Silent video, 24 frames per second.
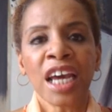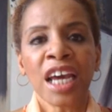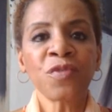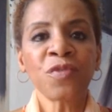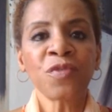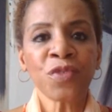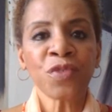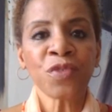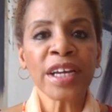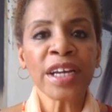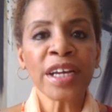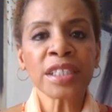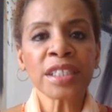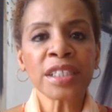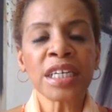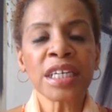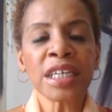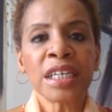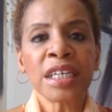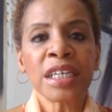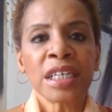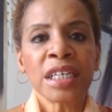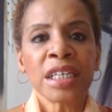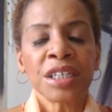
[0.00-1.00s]
And
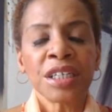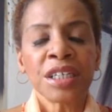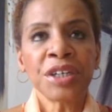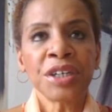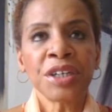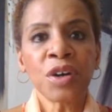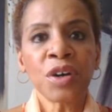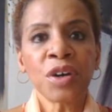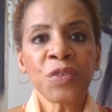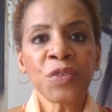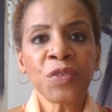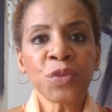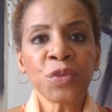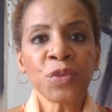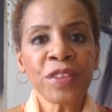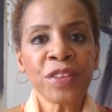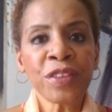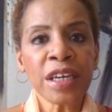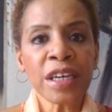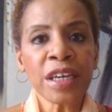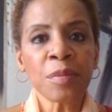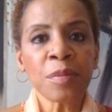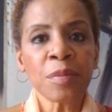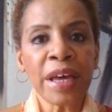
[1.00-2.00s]
frankly, you know, if you
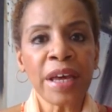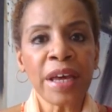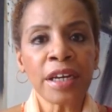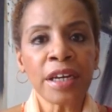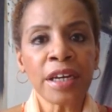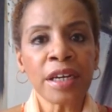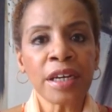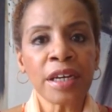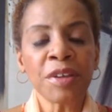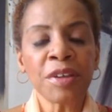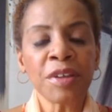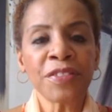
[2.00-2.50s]
think about it,